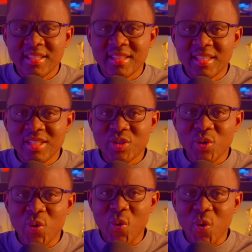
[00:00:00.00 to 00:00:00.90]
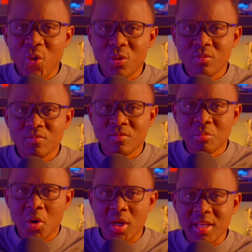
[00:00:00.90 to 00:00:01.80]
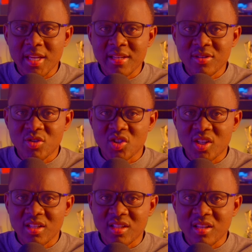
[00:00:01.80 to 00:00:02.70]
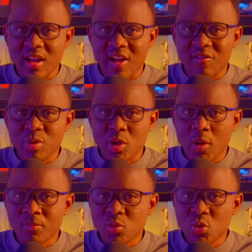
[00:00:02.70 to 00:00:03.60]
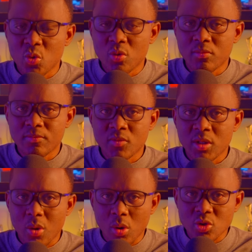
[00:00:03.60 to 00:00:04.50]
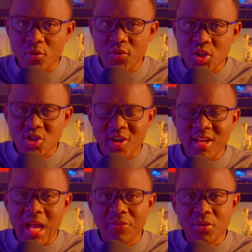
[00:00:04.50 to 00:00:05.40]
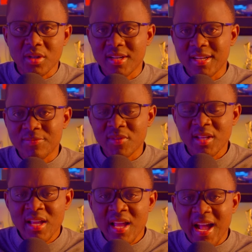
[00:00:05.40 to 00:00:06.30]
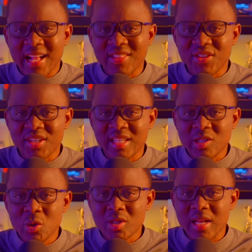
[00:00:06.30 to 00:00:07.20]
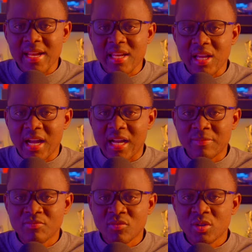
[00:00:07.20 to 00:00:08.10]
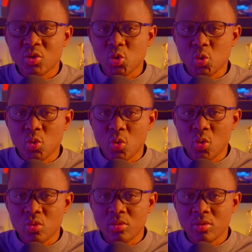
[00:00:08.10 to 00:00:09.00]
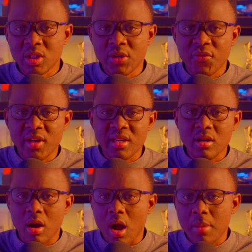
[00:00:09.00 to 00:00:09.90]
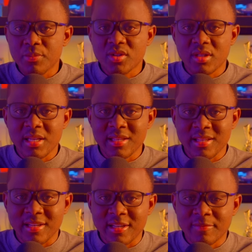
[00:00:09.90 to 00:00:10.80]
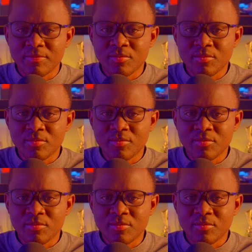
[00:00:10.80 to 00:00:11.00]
This whole born again Christianity have become too controversial in Africa, and the, it looks like there are two different camps in the